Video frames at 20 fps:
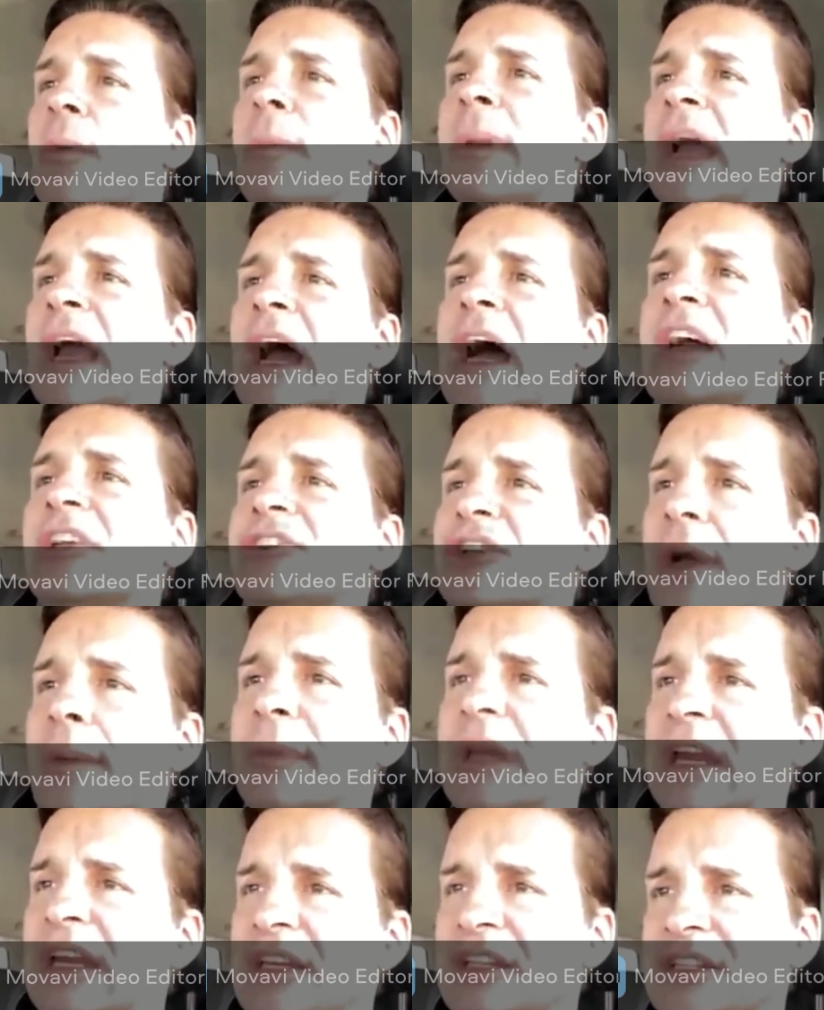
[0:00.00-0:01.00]
oh my gosh,
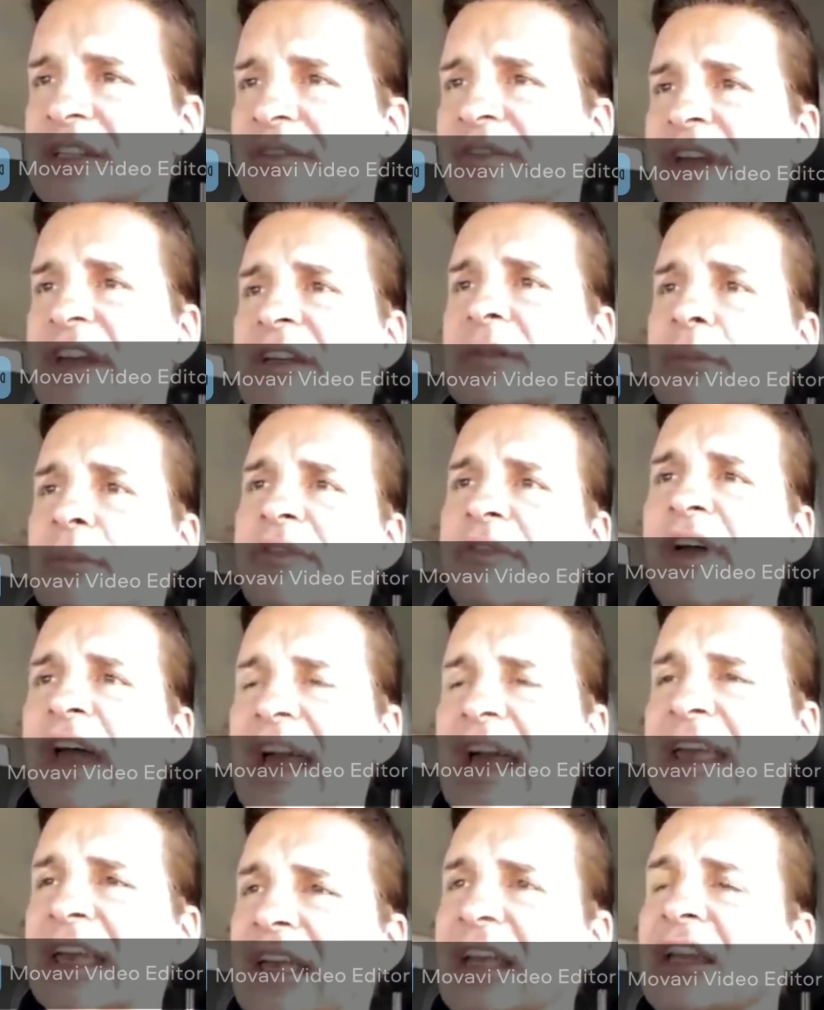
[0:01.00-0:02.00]
I'm an innocent victim of
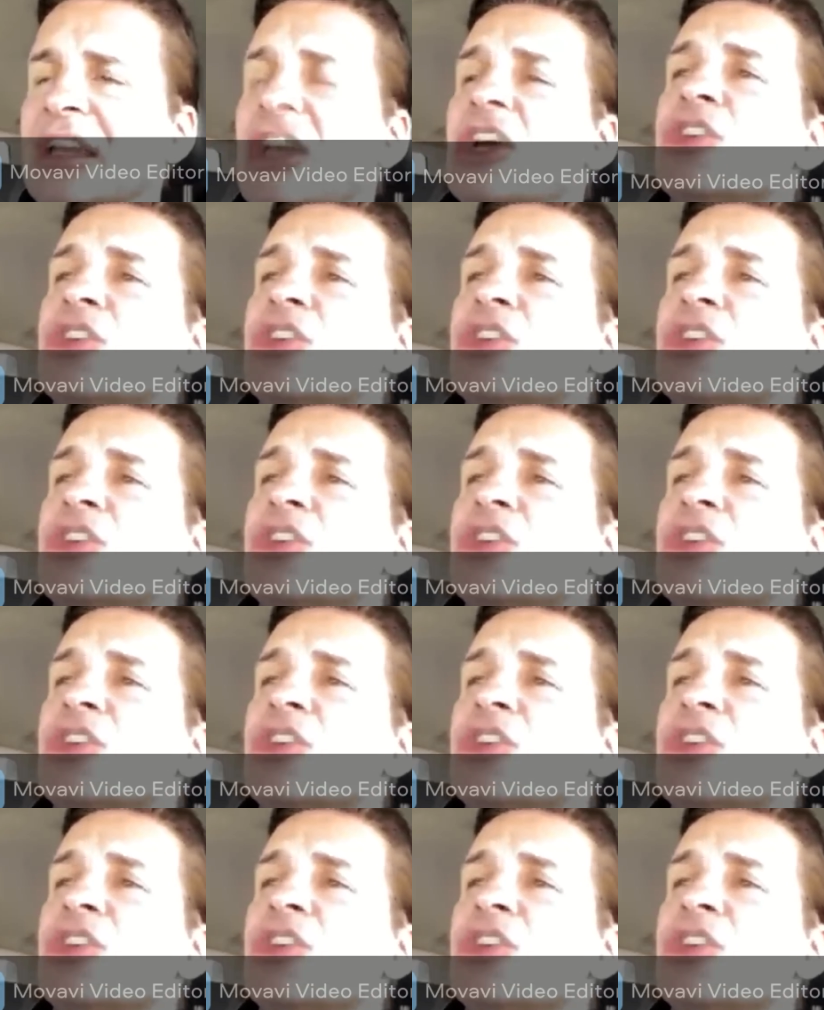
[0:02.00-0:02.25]
hacking,